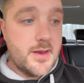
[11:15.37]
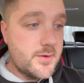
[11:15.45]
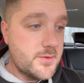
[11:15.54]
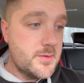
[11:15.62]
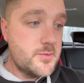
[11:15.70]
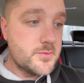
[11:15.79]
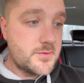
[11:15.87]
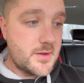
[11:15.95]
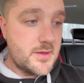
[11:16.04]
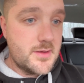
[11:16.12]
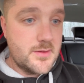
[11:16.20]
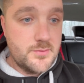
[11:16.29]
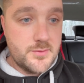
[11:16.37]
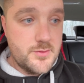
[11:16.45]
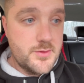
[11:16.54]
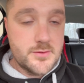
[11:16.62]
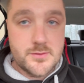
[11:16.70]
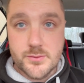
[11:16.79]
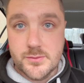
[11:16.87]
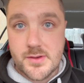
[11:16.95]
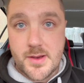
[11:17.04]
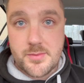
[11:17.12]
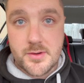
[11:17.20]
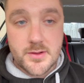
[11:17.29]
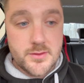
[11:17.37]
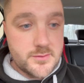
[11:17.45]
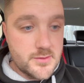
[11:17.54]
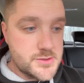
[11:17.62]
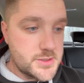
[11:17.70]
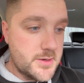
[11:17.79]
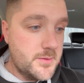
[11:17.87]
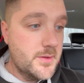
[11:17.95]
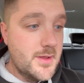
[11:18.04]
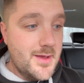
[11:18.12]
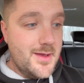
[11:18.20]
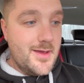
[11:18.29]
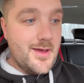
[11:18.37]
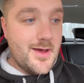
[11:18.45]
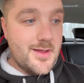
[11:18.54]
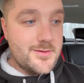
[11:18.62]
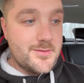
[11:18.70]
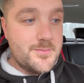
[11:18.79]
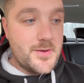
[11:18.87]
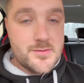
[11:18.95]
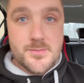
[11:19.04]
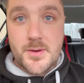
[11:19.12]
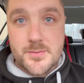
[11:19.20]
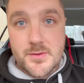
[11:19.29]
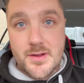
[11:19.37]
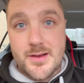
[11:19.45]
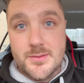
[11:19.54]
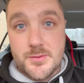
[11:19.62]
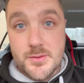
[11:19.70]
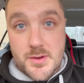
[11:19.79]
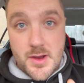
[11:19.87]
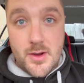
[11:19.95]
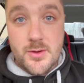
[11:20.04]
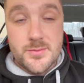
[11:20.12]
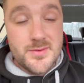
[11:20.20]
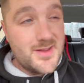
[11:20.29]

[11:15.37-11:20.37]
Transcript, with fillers: And I'll keep you up to date with all the tools that I bring onto the channel and bits and bobs that I hope you at home.